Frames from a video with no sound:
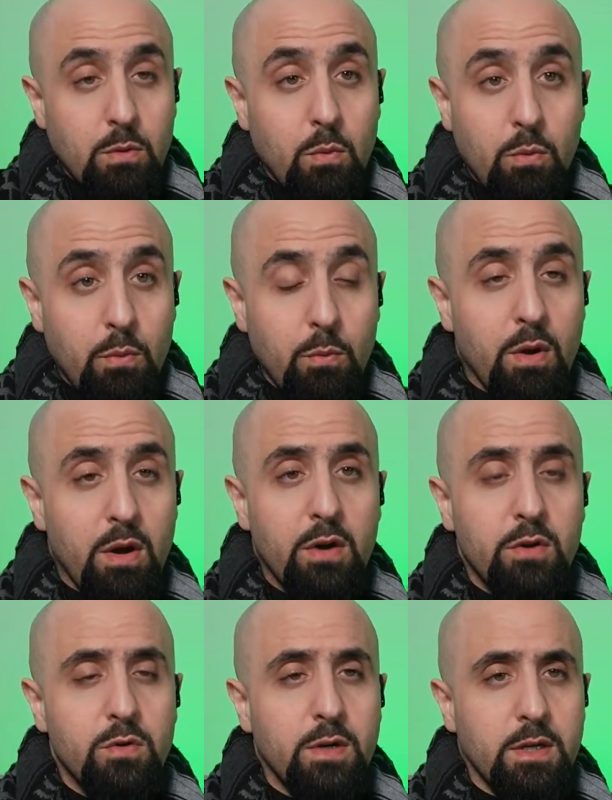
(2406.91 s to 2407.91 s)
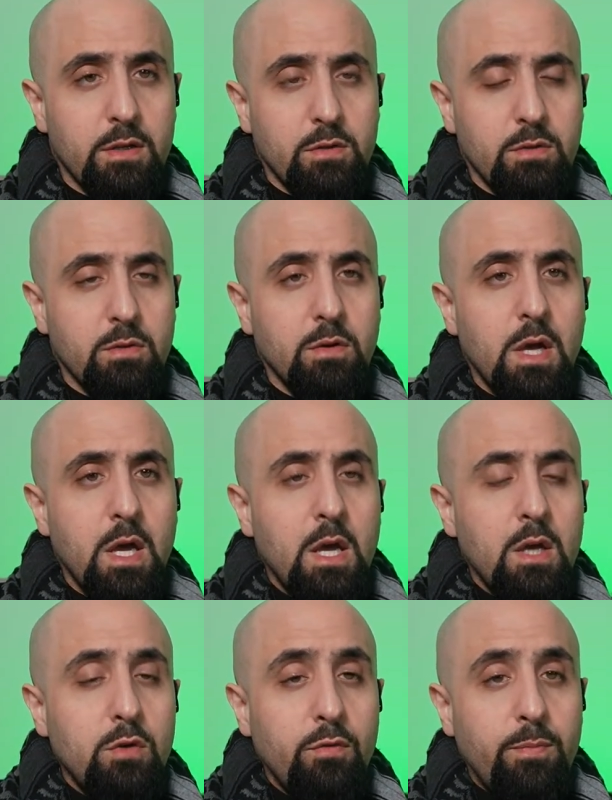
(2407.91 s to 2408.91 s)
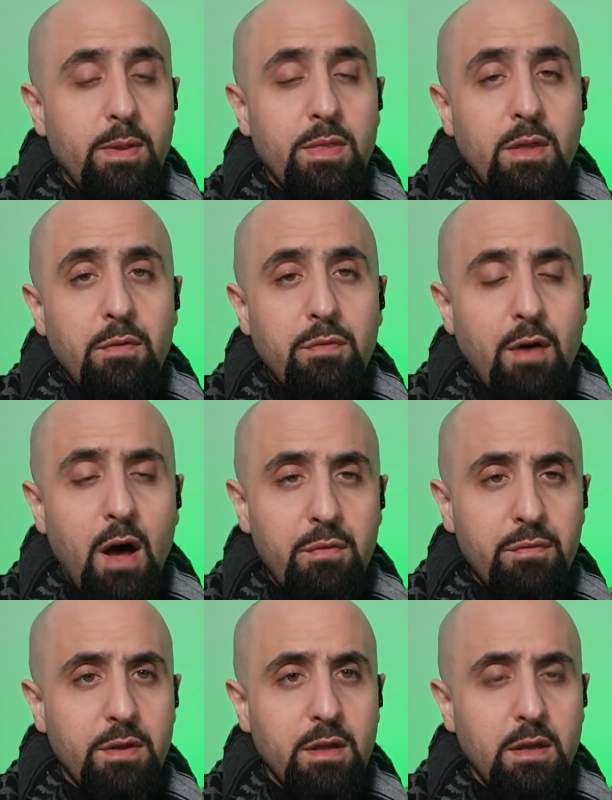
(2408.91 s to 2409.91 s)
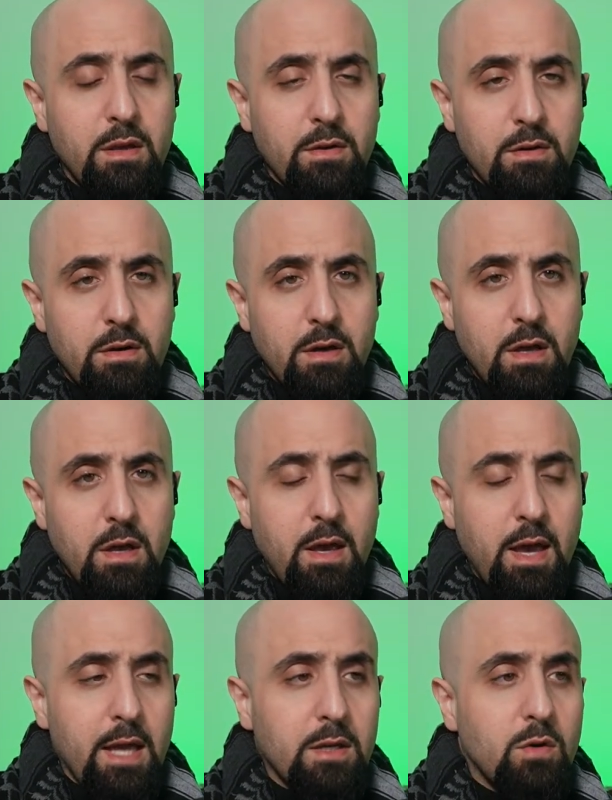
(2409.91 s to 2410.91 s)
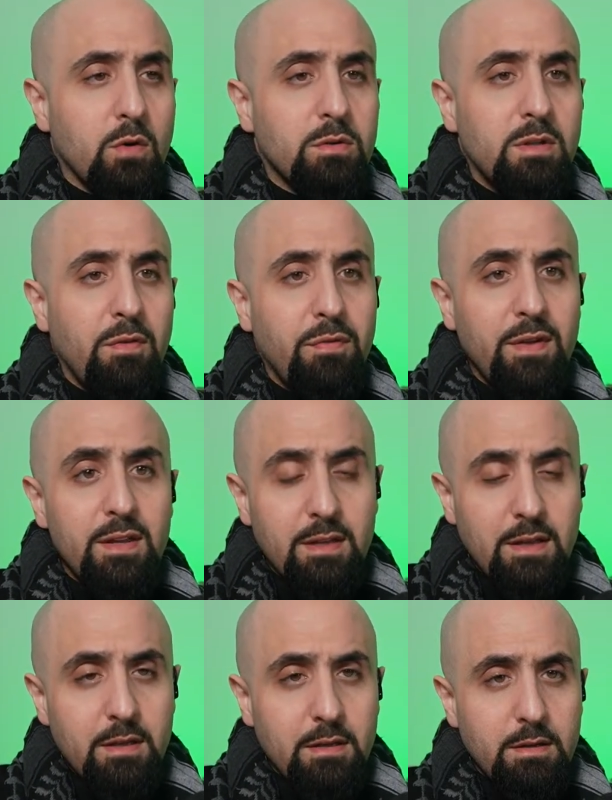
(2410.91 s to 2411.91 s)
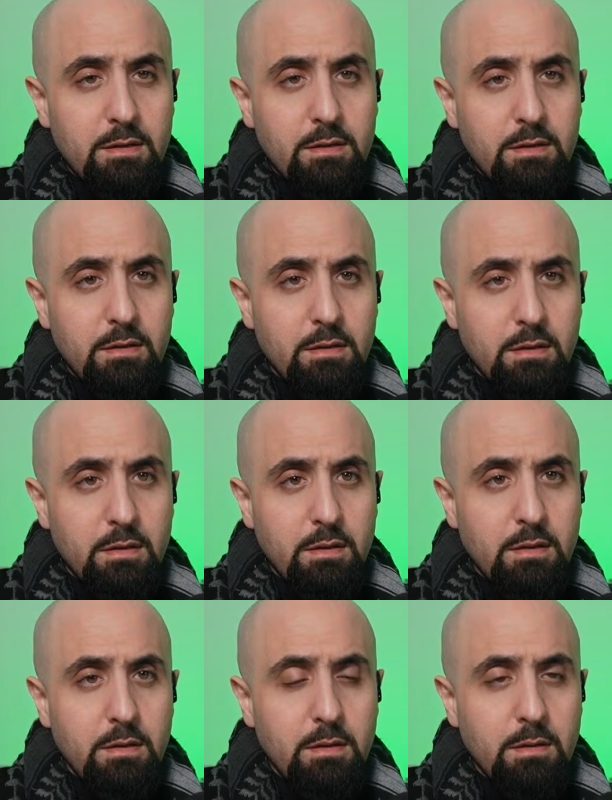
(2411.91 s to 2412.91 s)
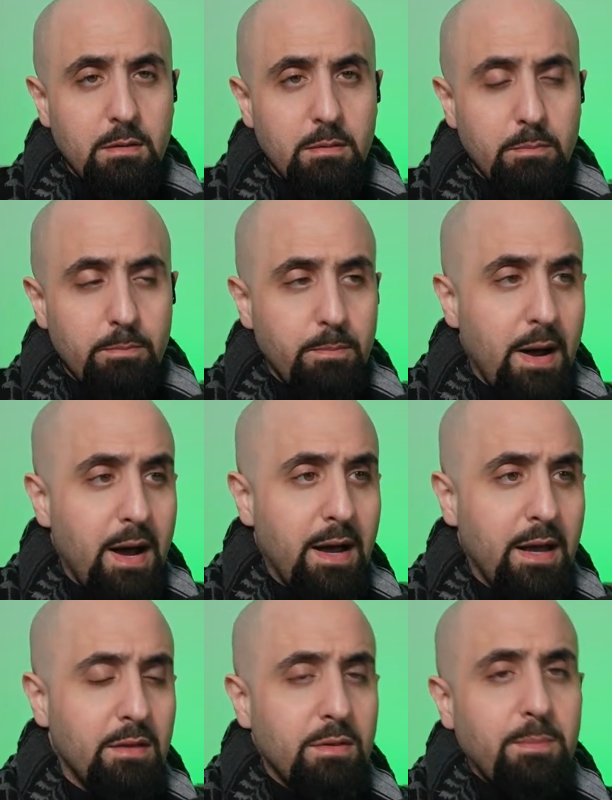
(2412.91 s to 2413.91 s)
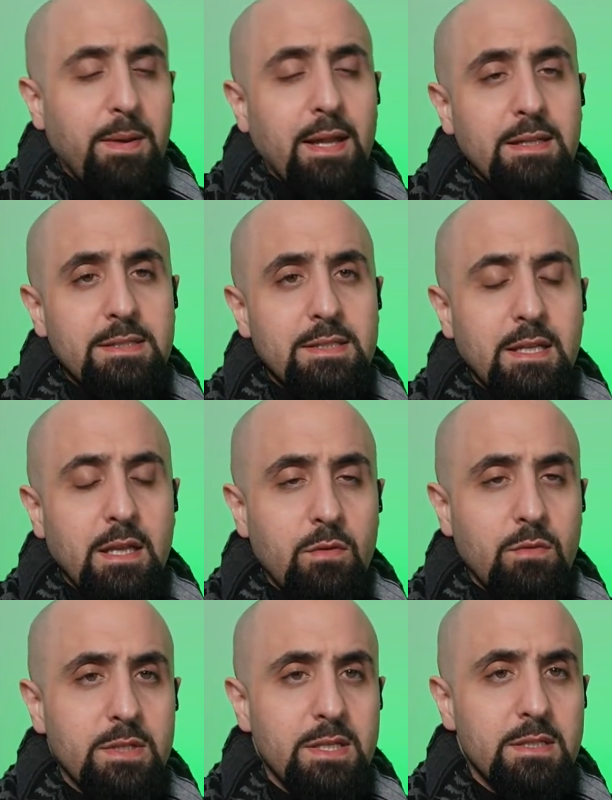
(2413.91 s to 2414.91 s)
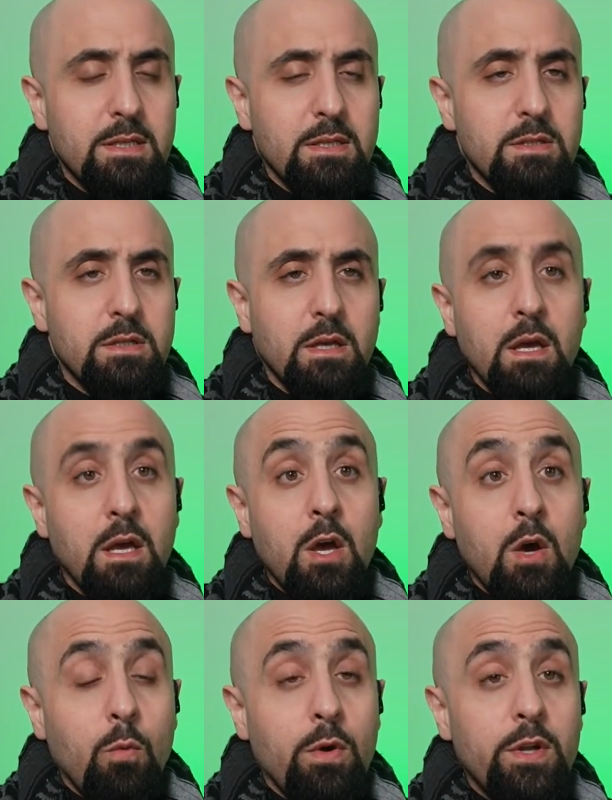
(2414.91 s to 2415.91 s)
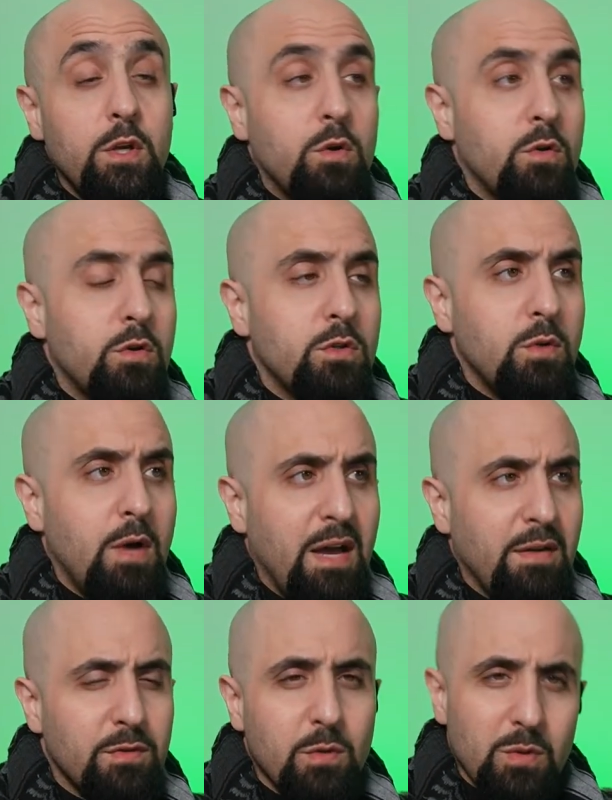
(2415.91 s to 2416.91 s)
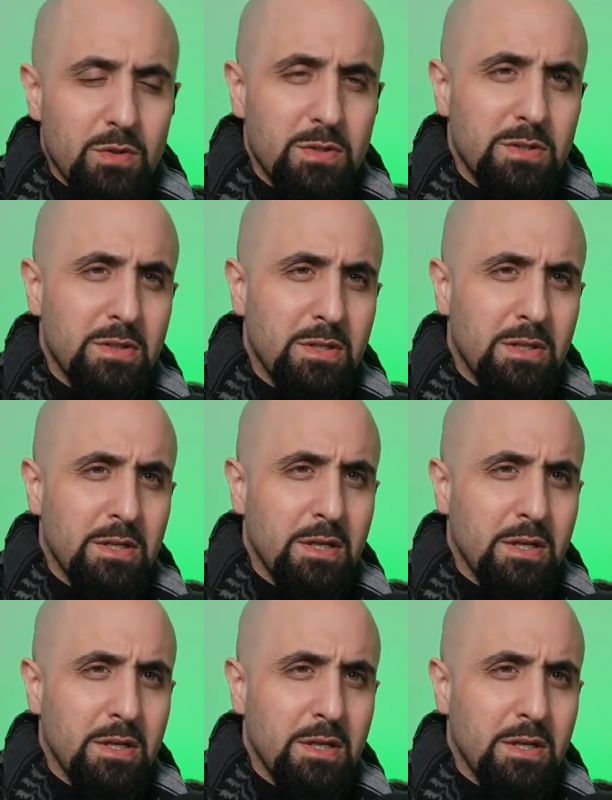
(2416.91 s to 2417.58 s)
What are you going to do? You've been there for half a year and got defeated by the Palestinian resistance. What are you going to do afterwards?